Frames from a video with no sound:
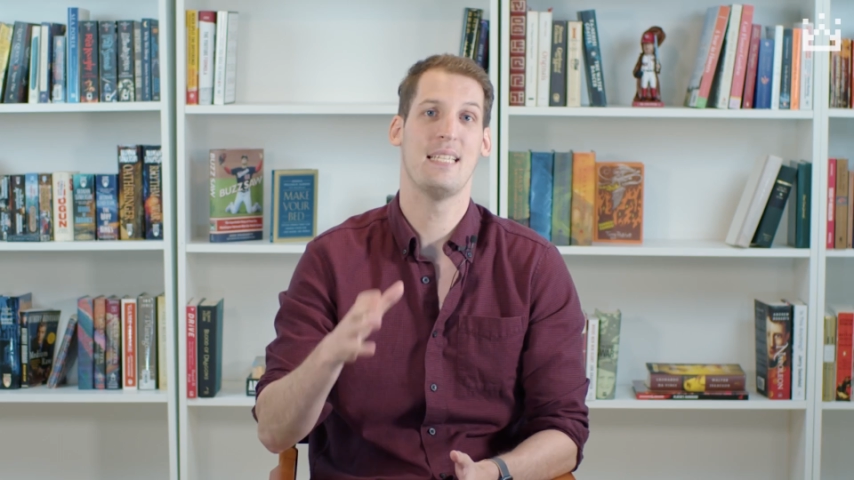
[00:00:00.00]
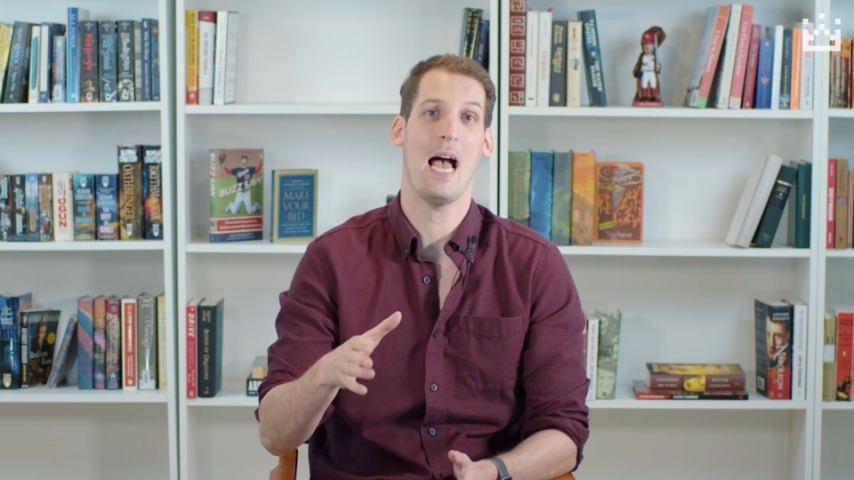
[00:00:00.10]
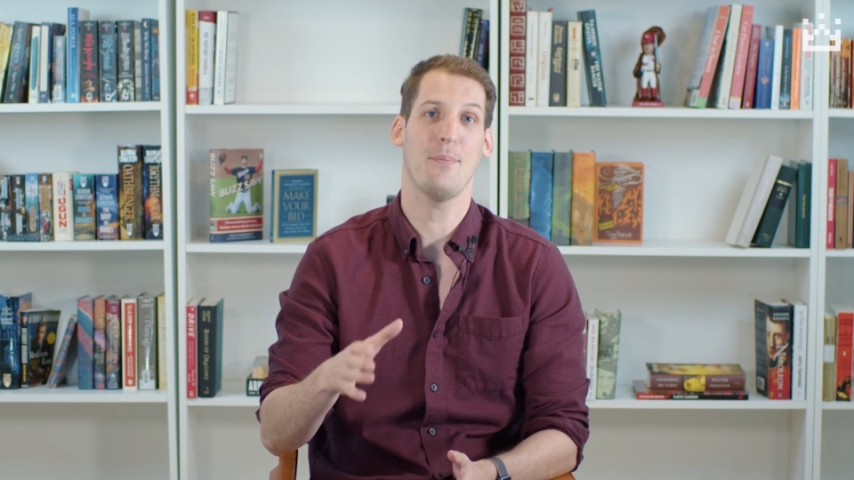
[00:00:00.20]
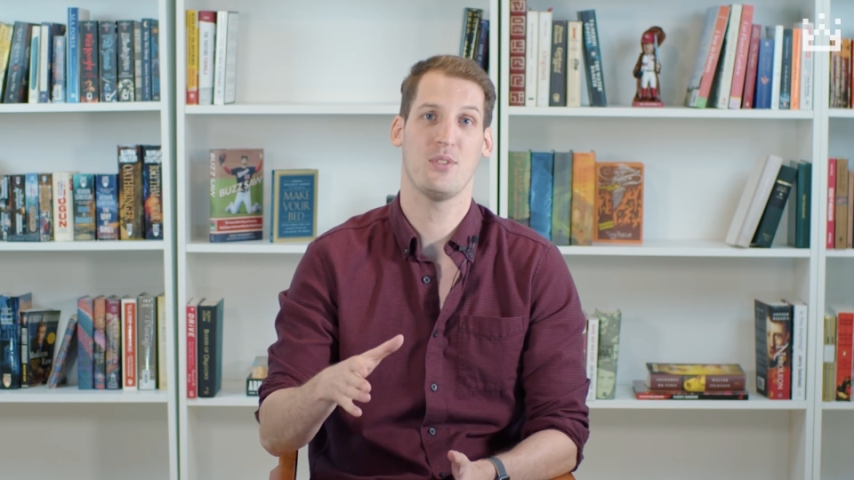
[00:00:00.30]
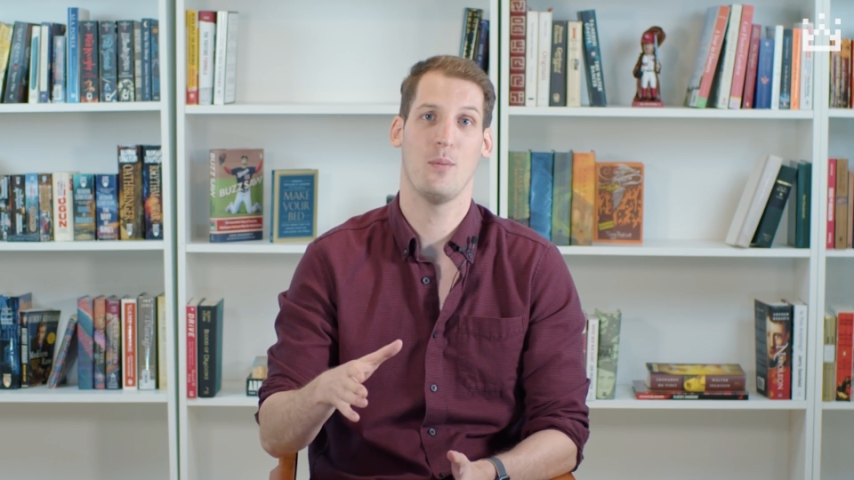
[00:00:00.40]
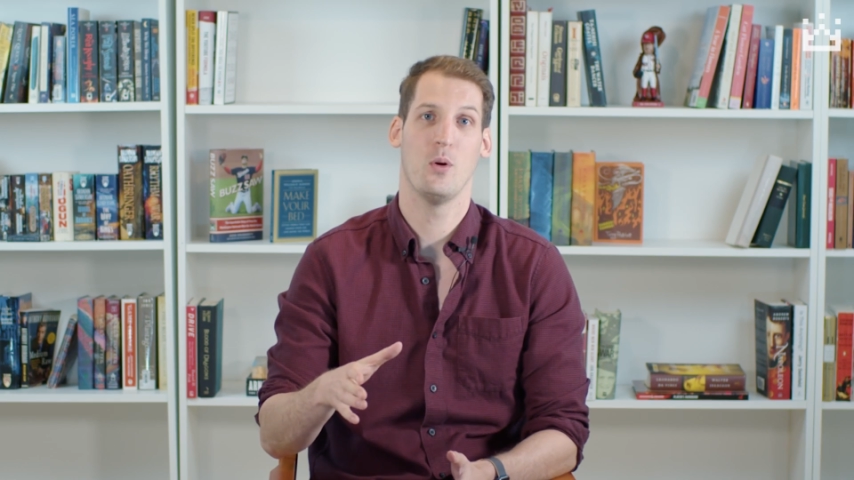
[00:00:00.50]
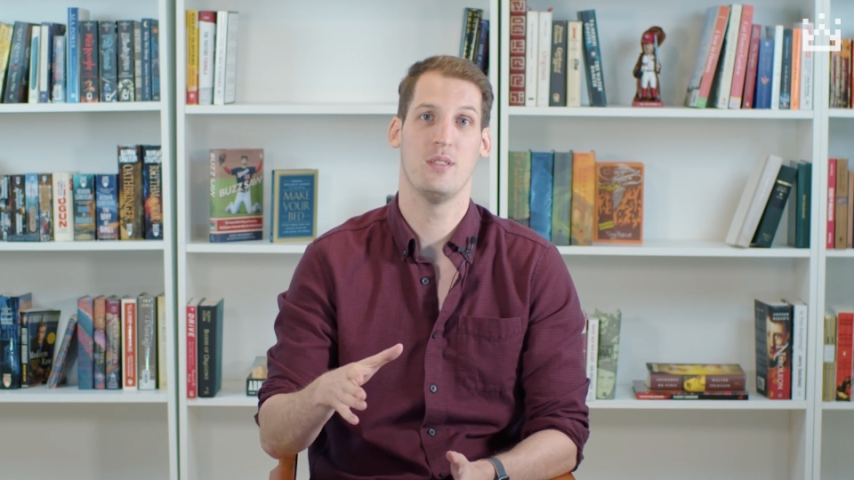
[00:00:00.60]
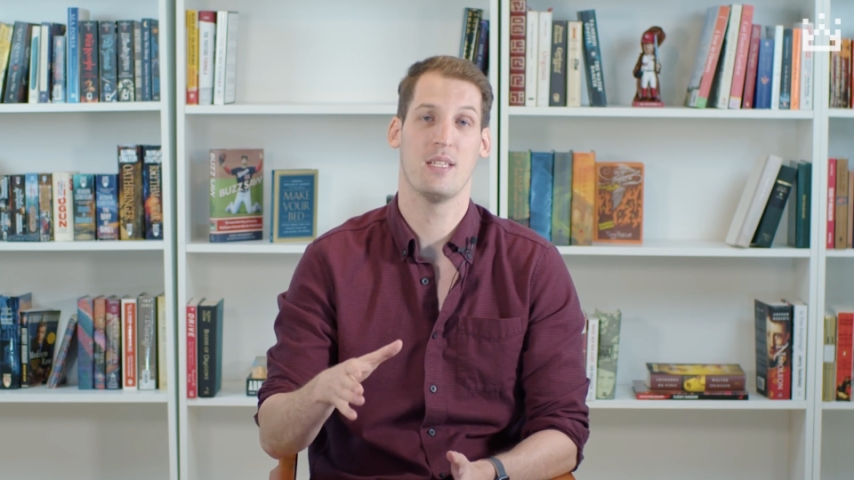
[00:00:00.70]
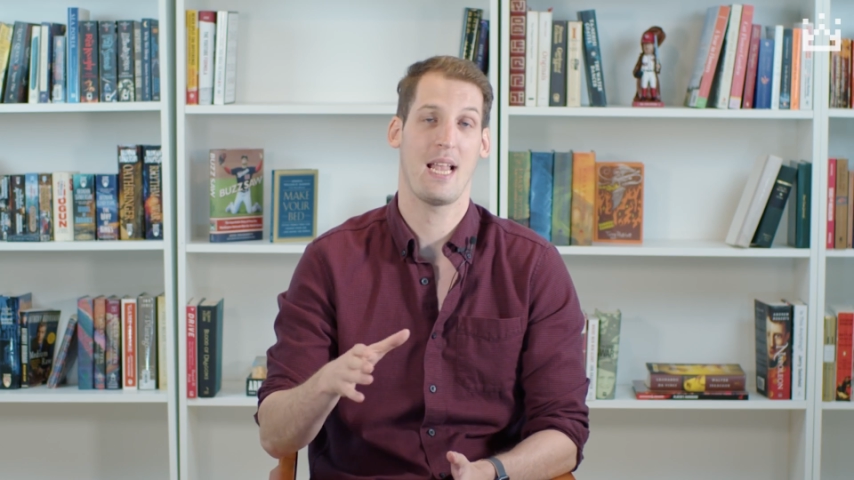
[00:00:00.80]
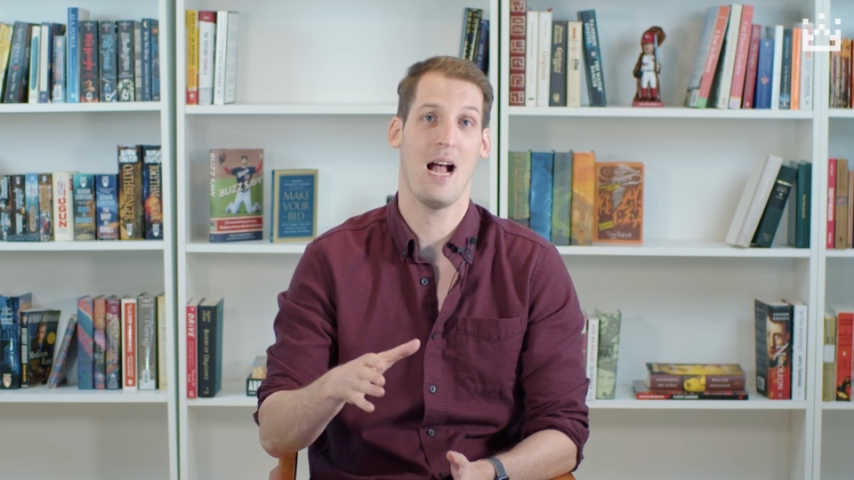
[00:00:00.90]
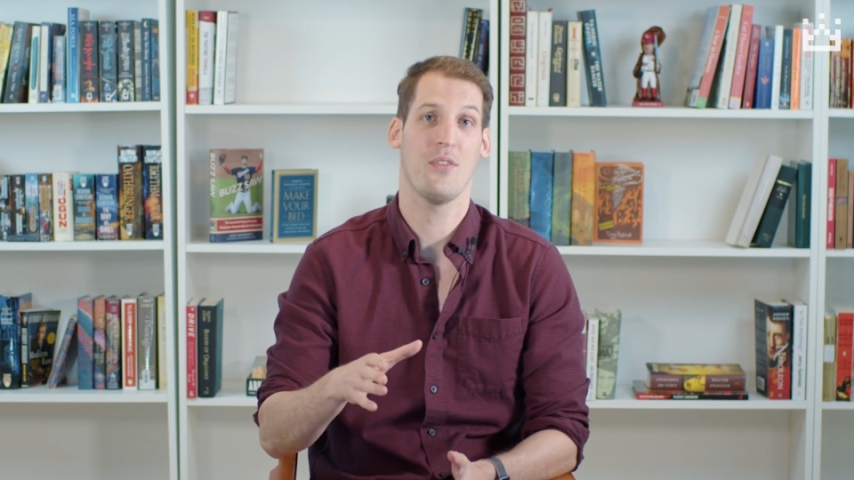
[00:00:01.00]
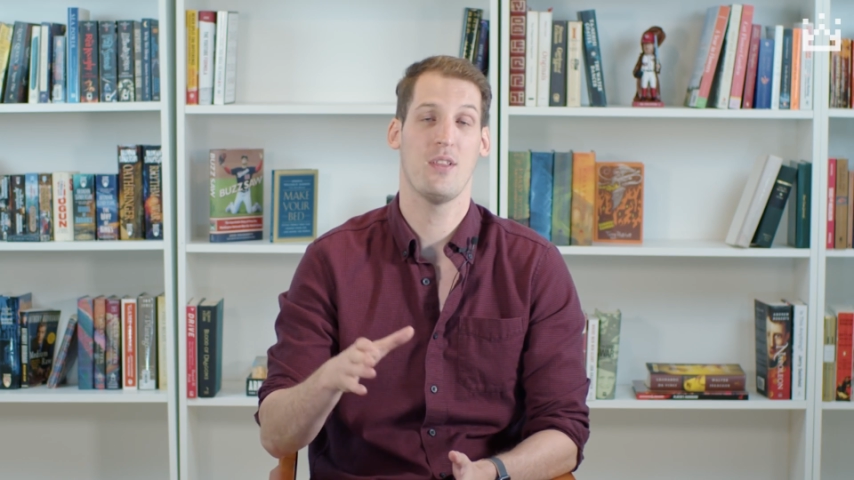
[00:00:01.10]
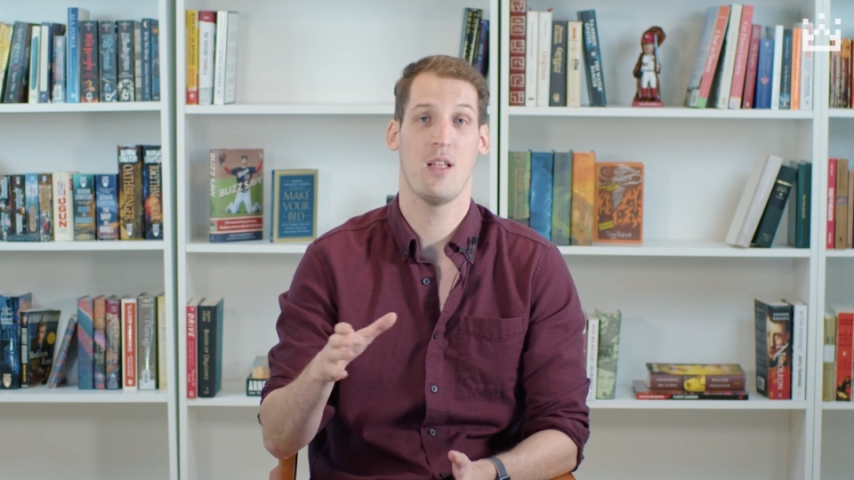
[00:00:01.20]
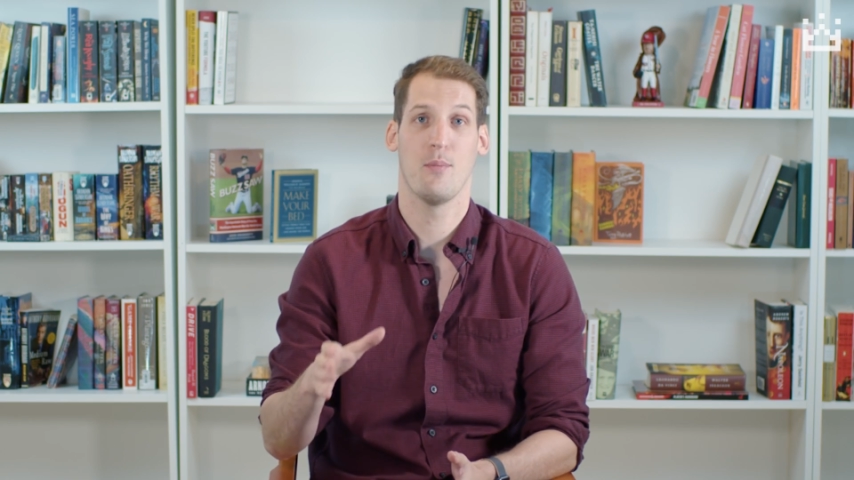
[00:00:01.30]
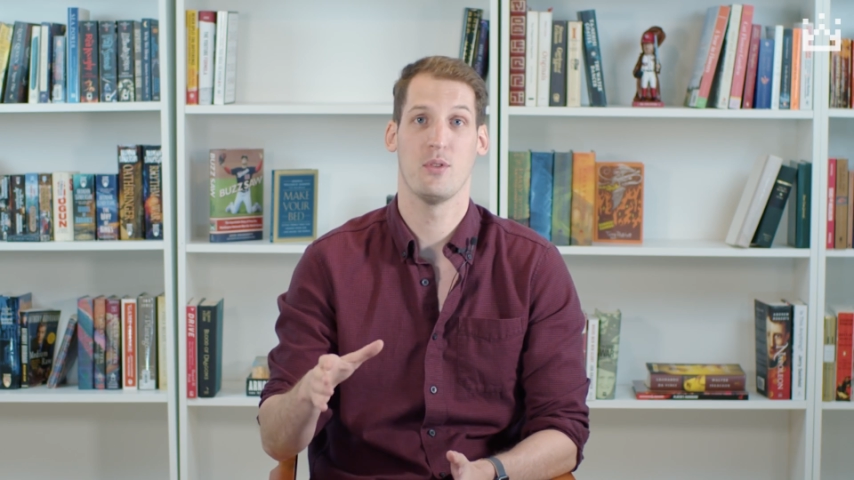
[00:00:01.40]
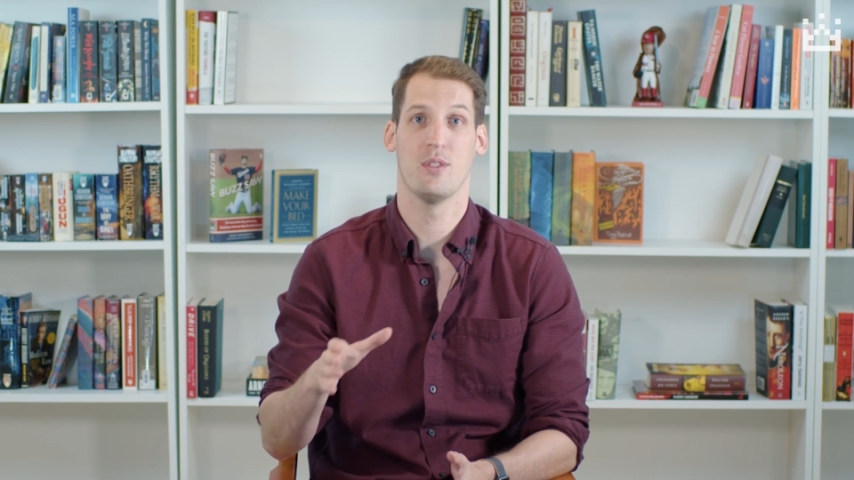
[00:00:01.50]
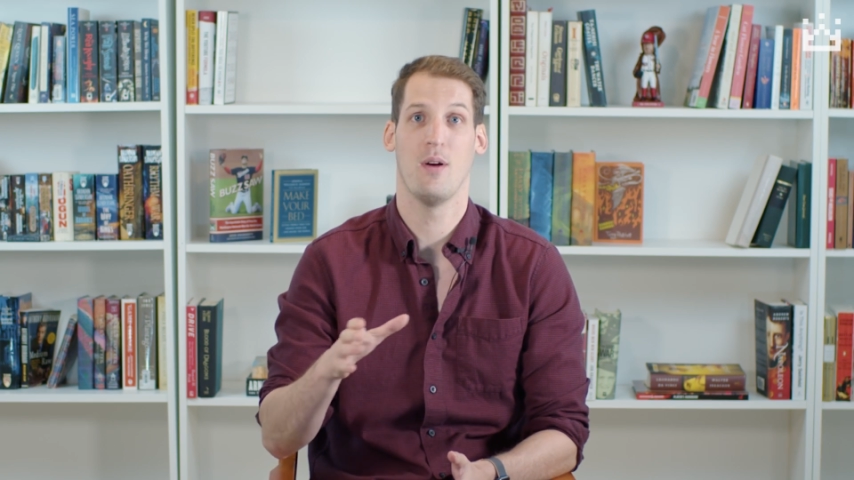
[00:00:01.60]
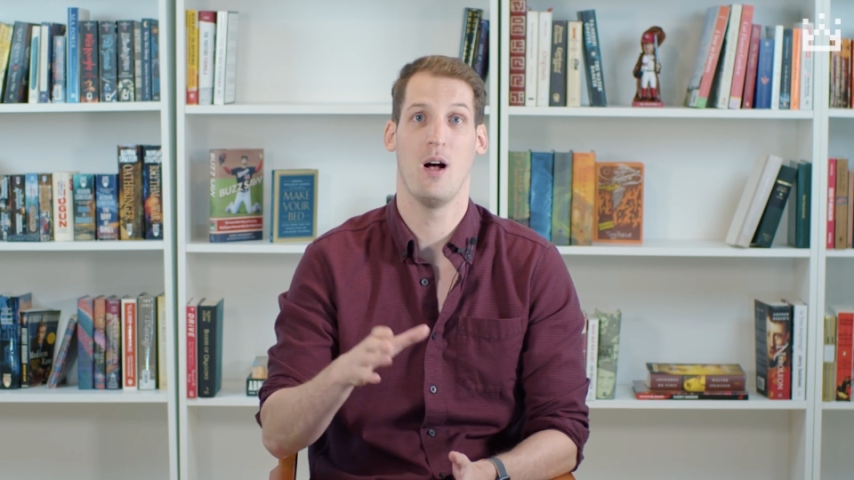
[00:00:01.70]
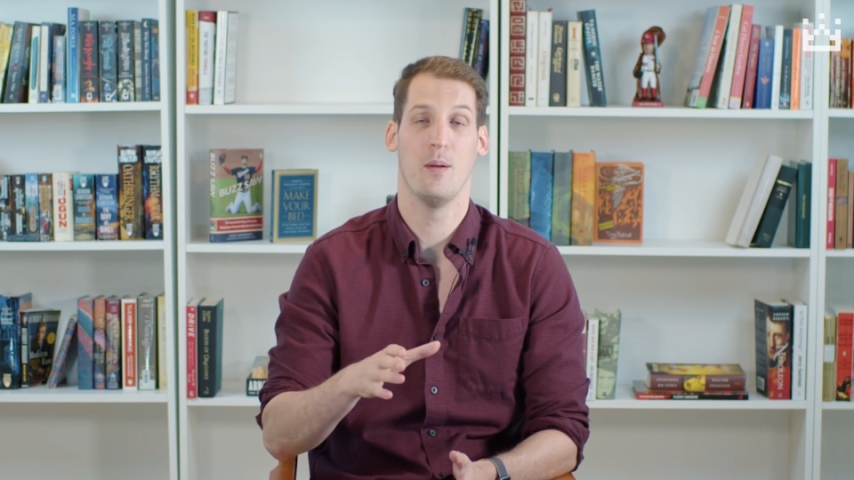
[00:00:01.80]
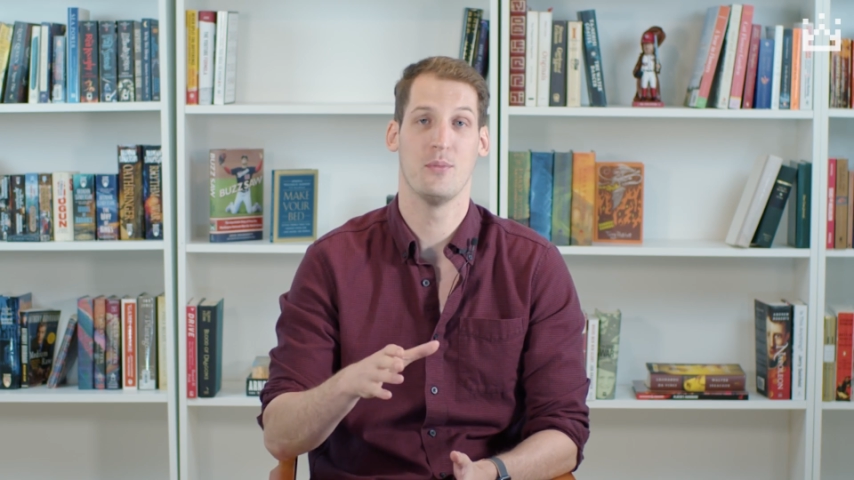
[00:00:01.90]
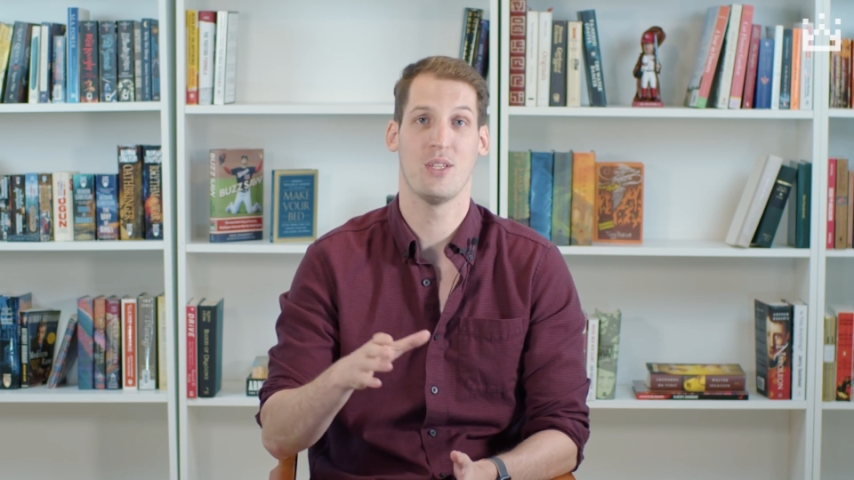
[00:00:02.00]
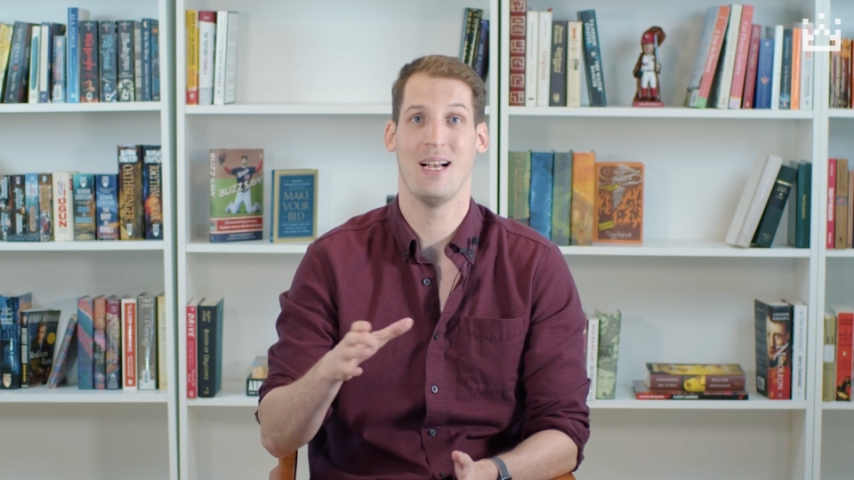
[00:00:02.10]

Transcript: tap someone to count the numbers of ums,